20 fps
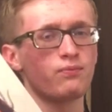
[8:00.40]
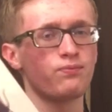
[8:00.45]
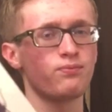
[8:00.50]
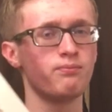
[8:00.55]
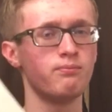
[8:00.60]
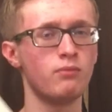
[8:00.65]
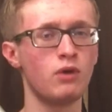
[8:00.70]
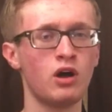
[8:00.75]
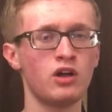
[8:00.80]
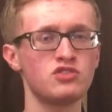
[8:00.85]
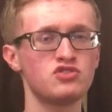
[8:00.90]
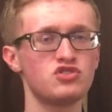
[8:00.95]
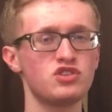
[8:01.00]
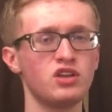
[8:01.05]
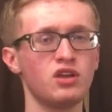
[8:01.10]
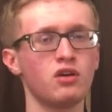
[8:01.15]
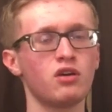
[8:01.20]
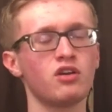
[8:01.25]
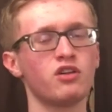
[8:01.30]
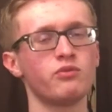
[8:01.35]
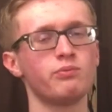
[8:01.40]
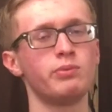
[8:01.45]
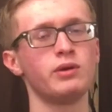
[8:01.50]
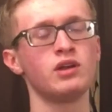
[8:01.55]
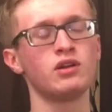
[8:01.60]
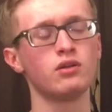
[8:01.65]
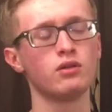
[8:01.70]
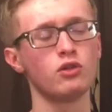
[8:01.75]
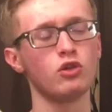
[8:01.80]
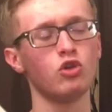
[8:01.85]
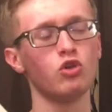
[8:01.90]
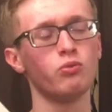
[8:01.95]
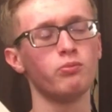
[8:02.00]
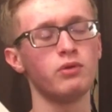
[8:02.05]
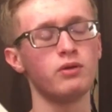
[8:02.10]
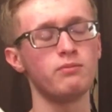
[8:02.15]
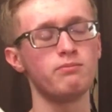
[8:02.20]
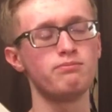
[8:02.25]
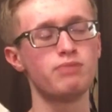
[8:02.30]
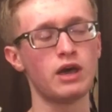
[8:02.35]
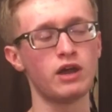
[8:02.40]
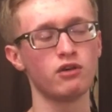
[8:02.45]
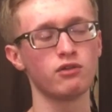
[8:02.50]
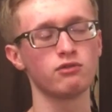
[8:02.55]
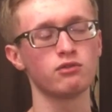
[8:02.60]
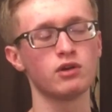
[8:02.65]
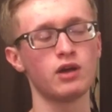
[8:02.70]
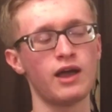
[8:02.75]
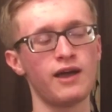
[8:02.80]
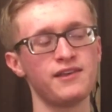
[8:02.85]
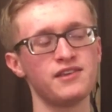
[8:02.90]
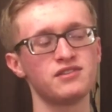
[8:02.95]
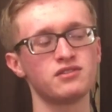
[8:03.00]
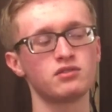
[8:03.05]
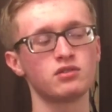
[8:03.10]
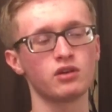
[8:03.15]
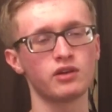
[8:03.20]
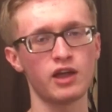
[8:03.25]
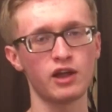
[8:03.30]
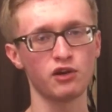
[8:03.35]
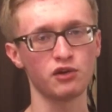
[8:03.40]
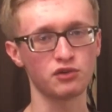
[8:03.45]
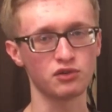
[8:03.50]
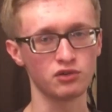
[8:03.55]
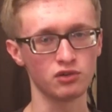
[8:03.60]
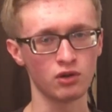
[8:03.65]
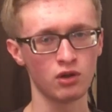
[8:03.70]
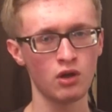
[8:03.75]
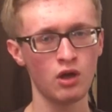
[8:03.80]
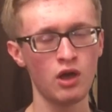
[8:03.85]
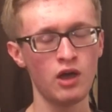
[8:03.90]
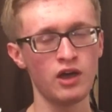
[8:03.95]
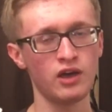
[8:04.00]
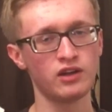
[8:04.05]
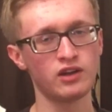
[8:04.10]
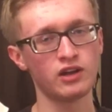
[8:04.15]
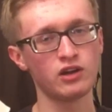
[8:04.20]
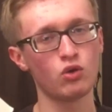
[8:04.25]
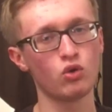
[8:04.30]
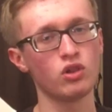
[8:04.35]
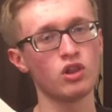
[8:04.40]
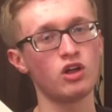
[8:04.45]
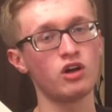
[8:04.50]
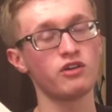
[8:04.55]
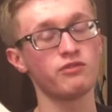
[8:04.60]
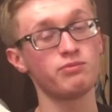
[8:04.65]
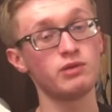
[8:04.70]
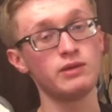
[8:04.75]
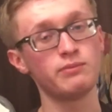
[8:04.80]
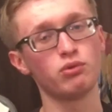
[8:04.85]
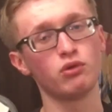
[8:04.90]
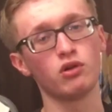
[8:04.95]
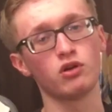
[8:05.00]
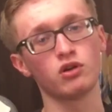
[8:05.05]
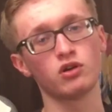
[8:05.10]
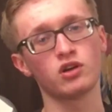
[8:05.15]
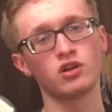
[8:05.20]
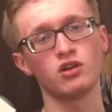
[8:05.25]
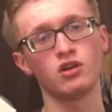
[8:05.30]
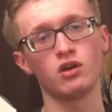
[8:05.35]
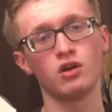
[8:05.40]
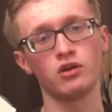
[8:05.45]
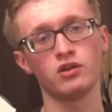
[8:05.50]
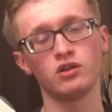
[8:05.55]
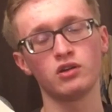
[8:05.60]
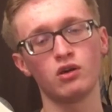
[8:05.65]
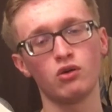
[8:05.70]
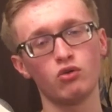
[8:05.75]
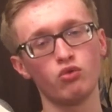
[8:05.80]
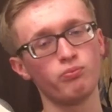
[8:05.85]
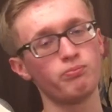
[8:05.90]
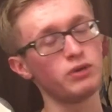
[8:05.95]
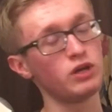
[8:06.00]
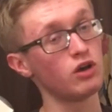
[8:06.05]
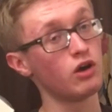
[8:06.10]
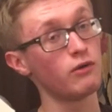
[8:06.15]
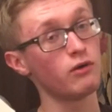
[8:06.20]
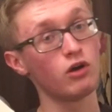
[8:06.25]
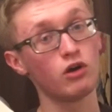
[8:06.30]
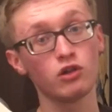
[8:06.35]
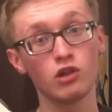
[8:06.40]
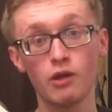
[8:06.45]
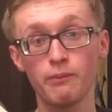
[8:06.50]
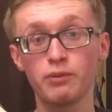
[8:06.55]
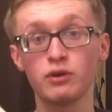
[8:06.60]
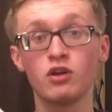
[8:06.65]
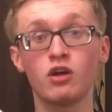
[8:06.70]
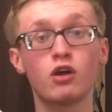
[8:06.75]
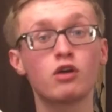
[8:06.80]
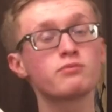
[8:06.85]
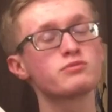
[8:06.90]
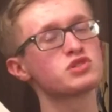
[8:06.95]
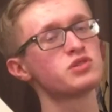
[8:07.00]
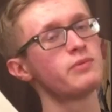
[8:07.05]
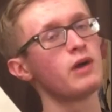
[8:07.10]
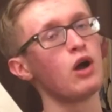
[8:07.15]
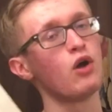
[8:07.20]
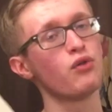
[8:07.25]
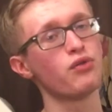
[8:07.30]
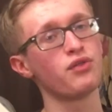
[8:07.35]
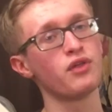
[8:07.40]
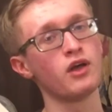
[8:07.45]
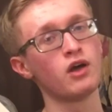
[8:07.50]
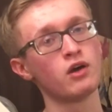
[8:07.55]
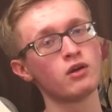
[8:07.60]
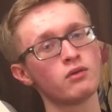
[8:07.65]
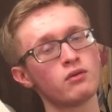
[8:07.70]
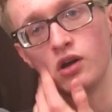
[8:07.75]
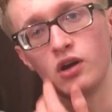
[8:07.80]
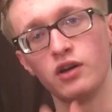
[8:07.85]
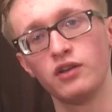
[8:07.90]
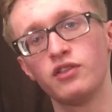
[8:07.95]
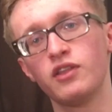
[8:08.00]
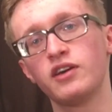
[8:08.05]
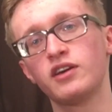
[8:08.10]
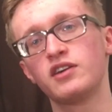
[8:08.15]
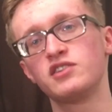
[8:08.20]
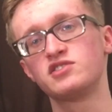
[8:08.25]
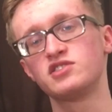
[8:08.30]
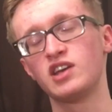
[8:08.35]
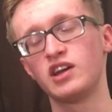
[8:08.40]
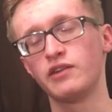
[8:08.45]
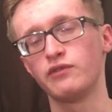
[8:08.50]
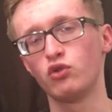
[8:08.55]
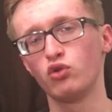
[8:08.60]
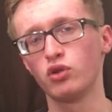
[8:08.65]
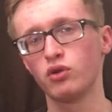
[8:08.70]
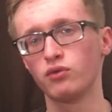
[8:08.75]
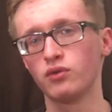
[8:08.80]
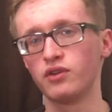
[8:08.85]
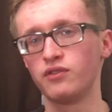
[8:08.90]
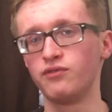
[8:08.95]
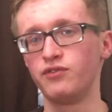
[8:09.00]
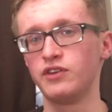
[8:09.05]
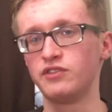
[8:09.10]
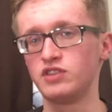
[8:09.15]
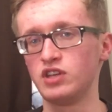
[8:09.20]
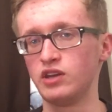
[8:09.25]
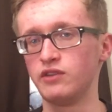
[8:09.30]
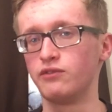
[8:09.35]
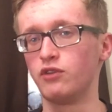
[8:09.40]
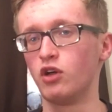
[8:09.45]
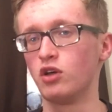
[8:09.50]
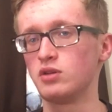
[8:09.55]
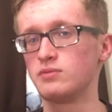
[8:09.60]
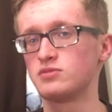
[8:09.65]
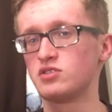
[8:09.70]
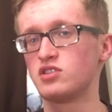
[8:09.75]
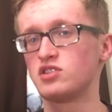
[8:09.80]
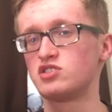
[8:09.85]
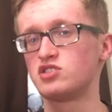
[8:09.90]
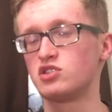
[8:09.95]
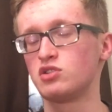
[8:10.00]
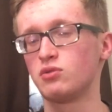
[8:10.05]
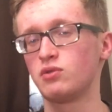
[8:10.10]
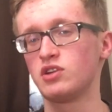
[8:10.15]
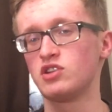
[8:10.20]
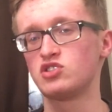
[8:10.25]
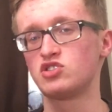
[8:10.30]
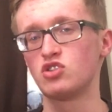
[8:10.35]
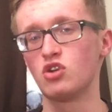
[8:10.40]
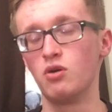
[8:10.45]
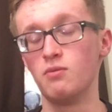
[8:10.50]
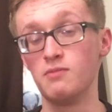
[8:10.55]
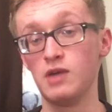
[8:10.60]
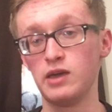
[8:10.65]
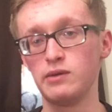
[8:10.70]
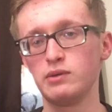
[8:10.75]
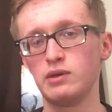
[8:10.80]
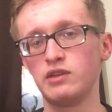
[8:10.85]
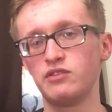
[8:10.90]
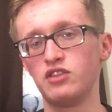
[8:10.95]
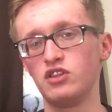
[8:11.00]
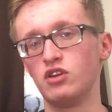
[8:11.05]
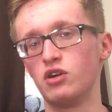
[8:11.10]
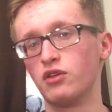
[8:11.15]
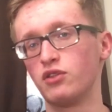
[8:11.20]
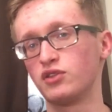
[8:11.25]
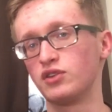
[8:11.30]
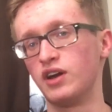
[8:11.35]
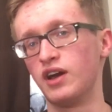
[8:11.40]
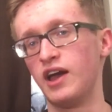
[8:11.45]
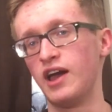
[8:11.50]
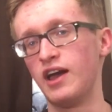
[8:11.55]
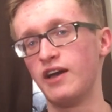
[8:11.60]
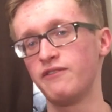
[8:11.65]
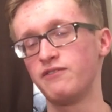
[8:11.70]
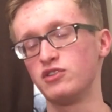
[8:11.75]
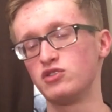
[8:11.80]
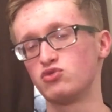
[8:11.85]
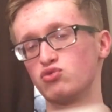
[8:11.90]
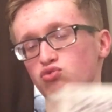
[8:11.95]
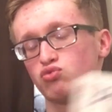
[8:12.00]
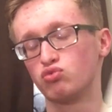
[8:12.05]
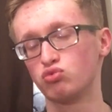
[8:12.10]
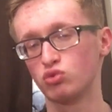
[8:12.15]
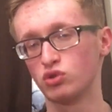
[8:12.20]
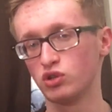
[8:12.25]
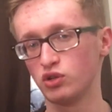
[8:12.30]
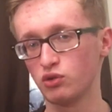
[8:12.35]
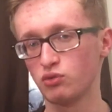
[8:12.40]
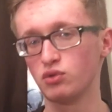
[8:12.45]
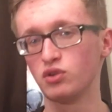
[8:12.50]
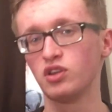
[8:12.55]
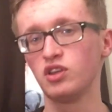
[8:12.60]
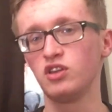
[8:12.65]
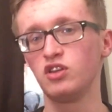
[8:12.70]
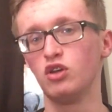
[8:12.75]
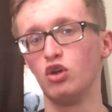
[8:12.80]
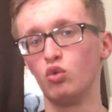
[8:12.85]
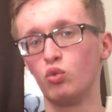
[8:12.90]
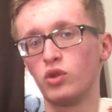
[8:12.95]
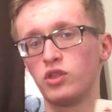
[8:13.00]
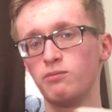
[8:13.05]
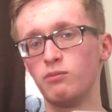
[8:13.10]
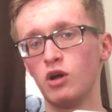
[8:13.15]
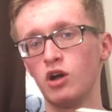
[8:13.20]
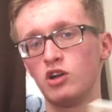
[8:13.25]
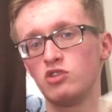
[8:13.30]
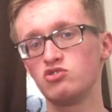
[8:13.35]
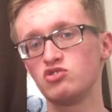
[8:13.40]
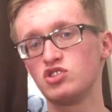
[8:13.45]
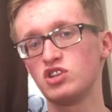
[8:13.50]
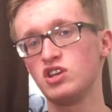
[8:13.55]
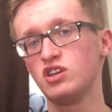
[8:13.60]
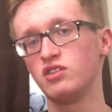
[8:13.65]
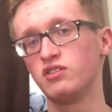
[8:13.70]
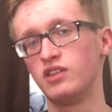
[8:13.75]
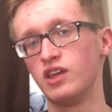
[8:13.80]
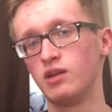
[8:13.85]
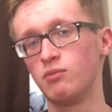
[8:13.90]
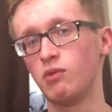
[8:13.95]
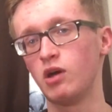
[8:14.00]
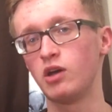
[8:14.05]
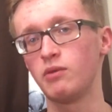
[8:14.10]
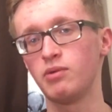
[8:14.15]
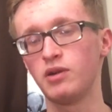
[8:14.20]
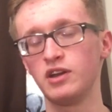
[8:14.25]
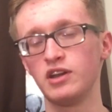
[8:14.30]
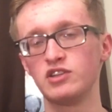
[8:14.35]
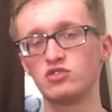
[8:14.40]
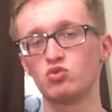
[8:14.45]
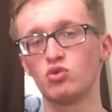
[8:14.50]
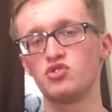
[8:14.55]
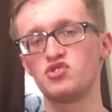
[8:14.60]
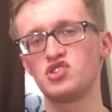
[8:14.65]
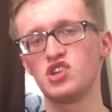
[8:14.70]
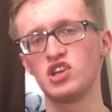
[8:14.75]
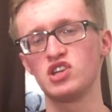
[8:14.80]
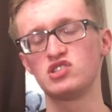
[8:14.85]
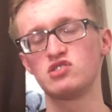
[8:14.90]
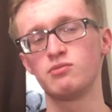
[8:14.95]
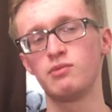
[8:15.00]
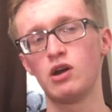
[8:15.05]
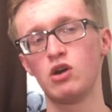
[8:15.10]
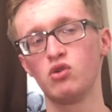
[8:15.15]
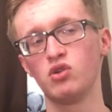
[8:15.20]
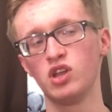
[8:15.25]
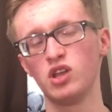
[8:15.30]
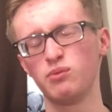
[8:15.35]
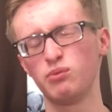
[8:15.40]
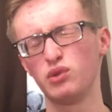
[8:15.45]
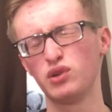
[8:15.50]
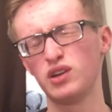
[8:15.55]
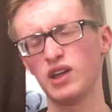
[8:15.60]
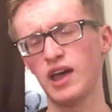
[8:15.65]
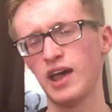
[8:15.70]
Manji could have been a little bit better as a character. And I know a lot of people are gonna, you know, be all up in arms about that. And like I said, I've only read 15 volumes of the series, so maybe if the other half is really, really good with Manji, then my opinions will change about it. But